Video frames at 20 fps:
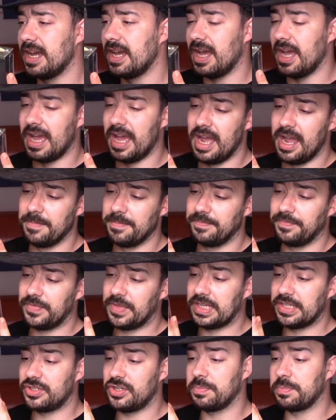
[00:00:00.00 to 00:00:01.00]

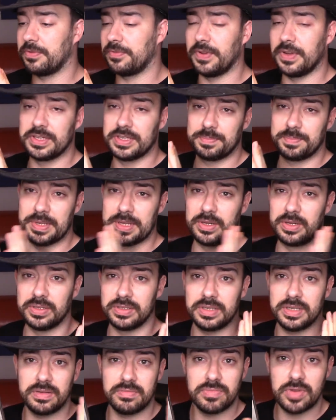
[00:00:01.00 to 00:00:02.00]
They're super fun to
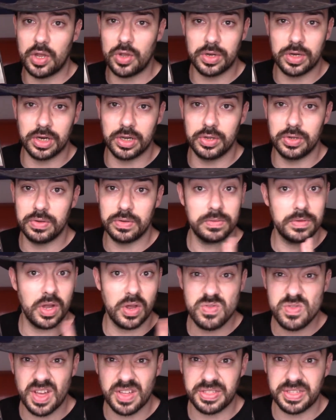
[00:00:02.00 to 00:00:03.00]
build. No glue, no
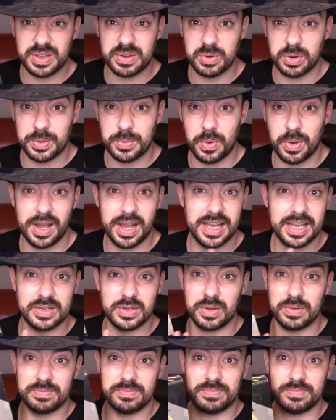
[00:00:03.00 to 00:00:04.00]
nothing required.
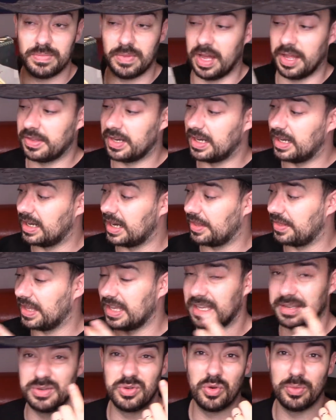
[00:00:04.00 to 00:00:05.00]
Other than, I
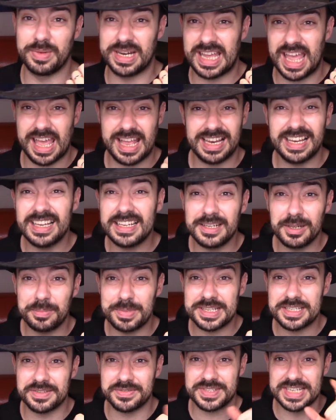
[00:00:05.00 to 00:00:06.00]
think, normally a little
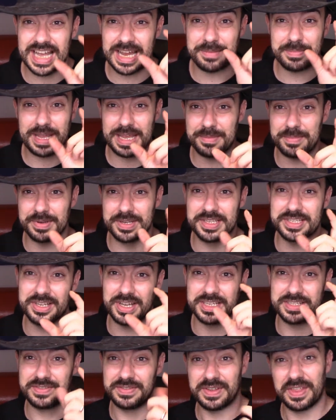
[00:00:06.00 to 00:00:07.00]
bit of sandpaper the
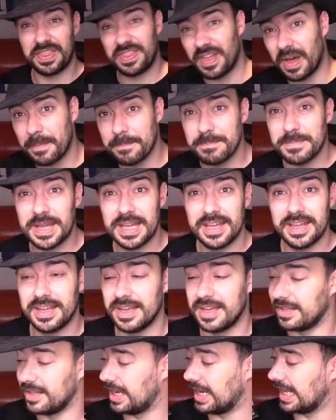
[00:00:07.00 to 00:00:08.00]
size of your thumb
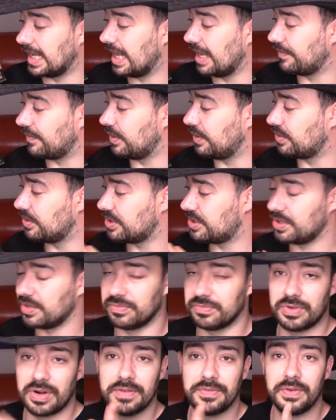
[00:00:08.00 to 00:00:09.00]
that they give you just to
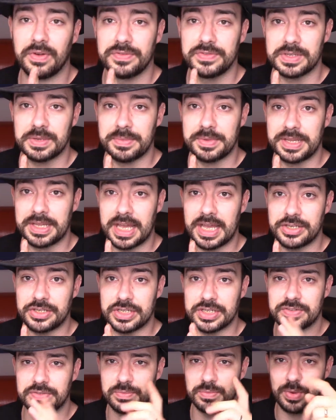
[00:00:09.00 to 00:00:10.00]
rough off some of the
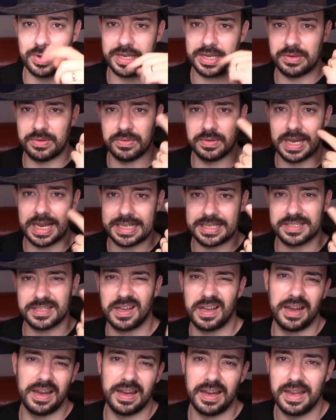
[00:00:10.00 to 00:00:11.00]
edges from where you laser
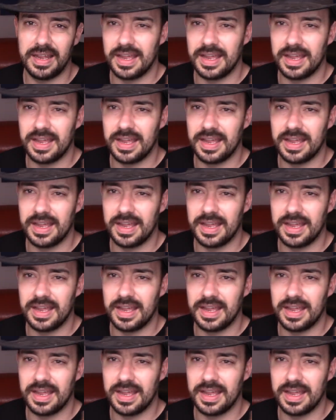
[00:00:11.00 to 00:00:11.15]
cut it.